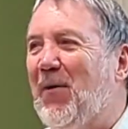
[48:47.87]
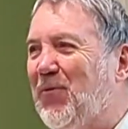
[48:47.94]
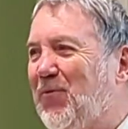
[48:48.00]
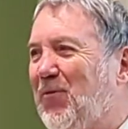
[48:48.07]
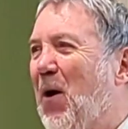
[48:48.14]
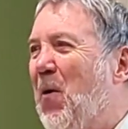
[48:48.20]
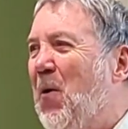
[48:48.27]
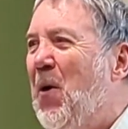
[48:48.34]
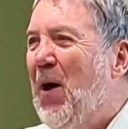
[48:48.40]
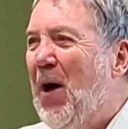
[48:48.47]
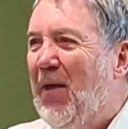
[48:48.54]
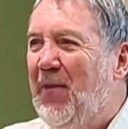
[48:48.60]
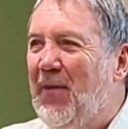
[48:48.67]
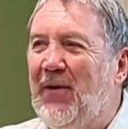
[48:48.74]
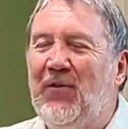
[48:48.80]
So
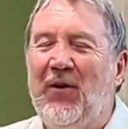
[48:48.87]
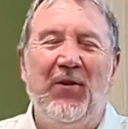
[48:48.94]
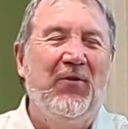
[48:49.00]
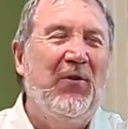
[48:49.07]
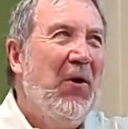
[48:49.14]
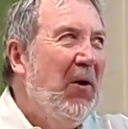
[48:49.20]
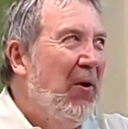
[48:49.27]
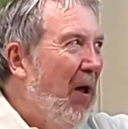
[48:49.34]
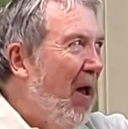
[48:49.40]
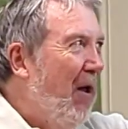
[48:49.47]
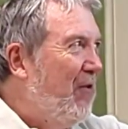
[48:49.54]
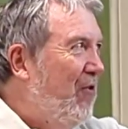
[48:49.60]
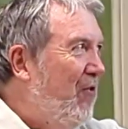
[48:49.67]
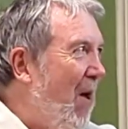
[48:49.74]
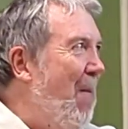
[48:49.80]
this is a
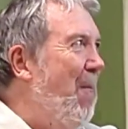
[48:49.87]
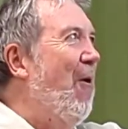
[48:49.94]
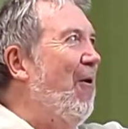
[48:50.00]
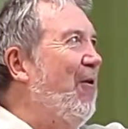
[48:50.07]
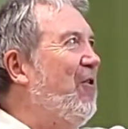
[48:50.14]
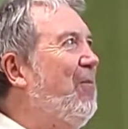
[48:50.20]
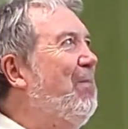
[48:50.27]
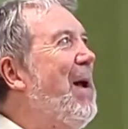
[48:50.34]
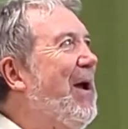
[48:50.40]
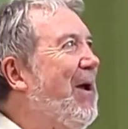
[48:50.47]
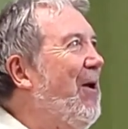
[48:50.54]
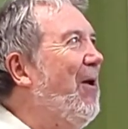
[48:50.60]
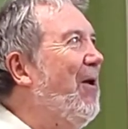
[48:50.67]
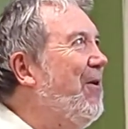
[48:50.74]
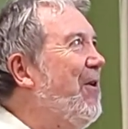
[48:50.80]
somewhat
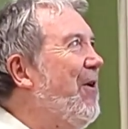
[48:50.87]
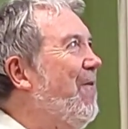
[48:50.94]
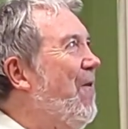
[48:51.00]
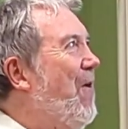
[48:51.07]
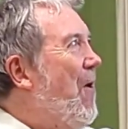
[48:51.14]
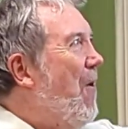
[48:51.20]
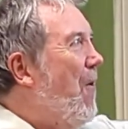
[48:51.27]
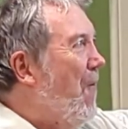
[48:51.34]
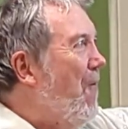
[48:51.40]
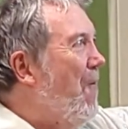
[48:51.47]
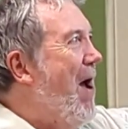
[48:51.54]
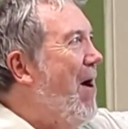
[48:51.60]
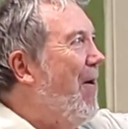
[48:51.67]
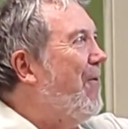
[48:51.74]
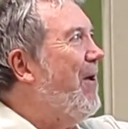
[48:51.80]
speculative
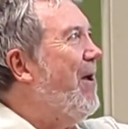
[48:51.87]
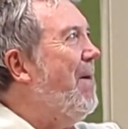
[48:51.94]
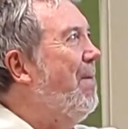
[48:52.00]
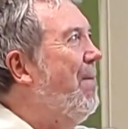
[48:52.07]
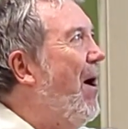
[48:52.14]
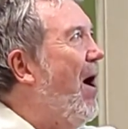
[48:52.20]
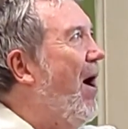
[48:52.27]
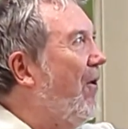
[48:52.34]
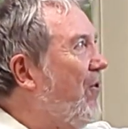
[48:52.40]
route in part,